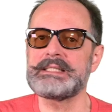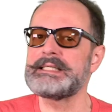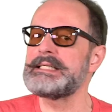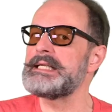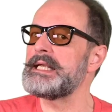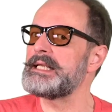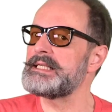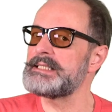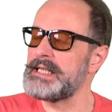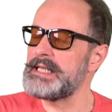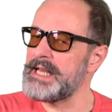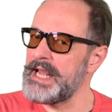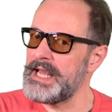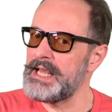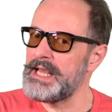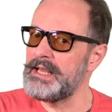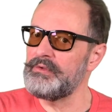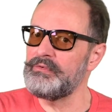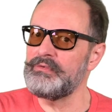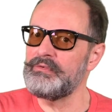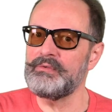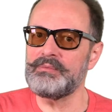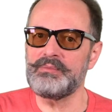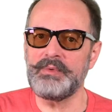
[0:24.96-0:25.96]
Yes, it
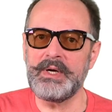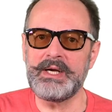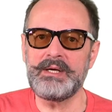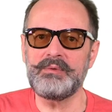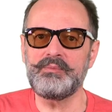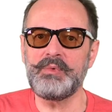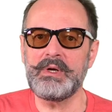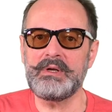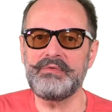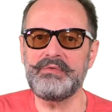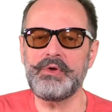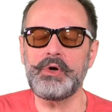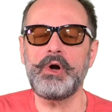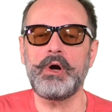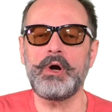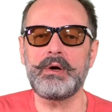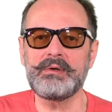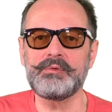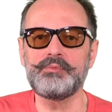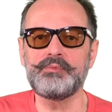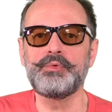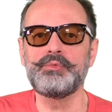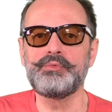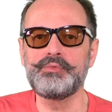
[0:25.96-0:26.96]
has, right? One of the
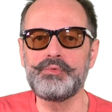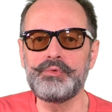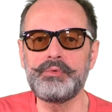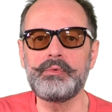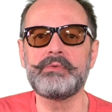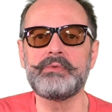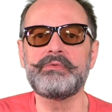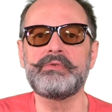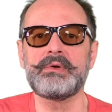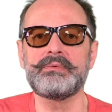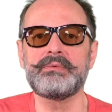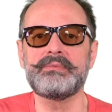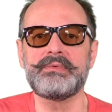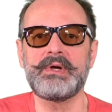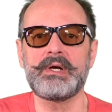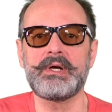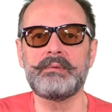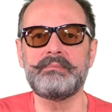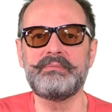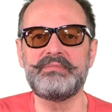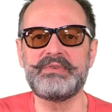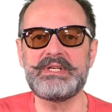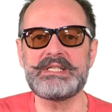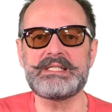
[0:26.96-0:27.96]
cardinal rules of
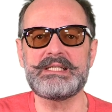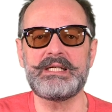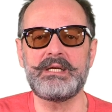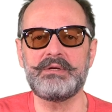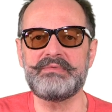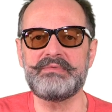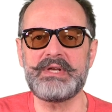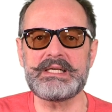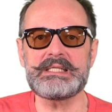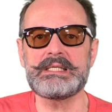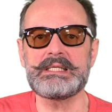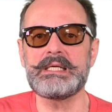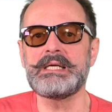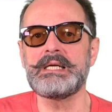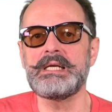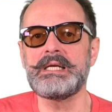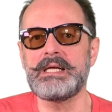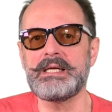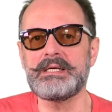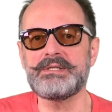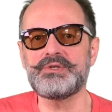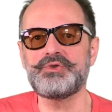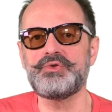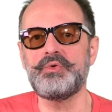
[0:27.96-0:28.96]
VC investing
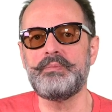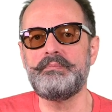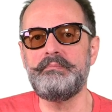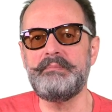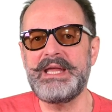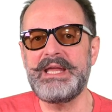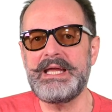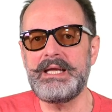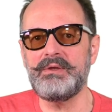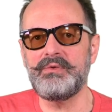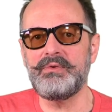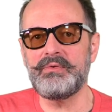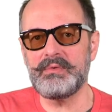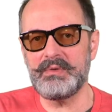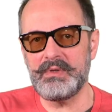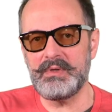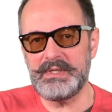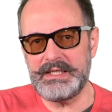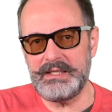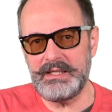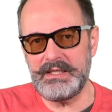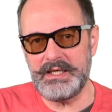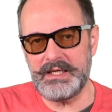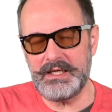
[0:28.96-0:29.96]
is to meet
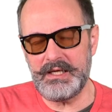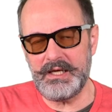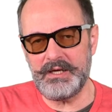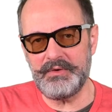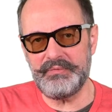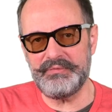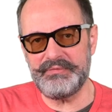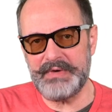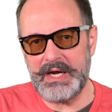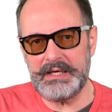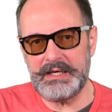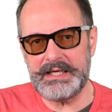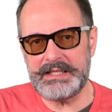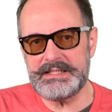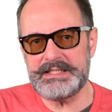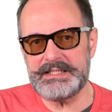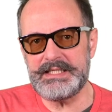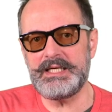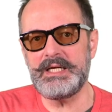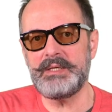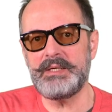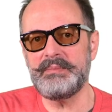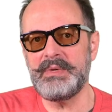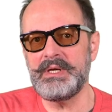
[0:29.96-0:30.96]
the founding
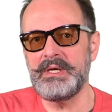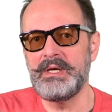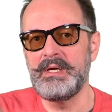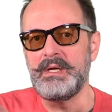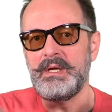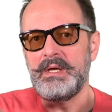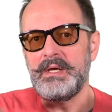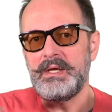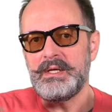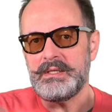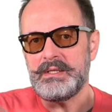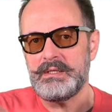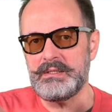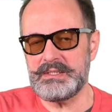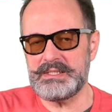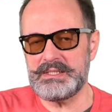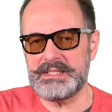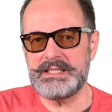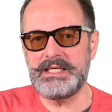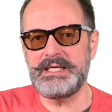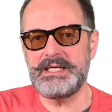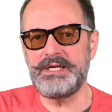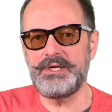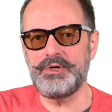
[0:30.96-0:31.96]
team, the
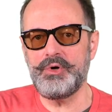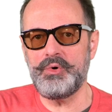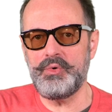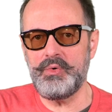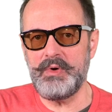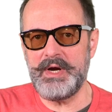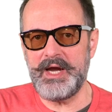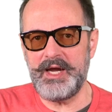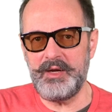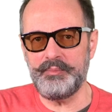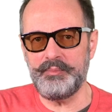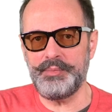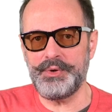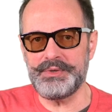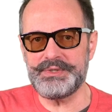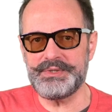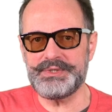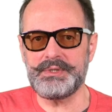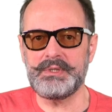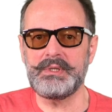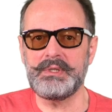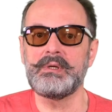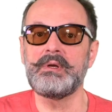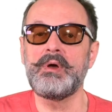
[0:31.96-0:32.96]
CEO in
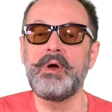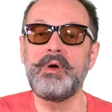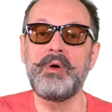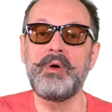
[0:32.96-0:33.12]
person.